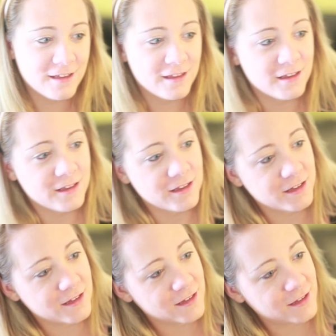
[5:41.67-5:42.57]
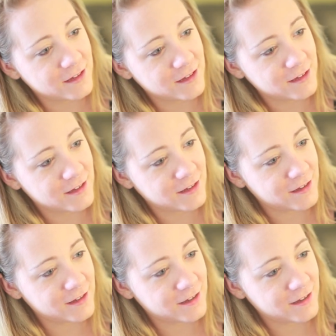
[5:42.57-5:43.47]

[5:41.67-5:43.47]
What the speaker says: (no one is talking)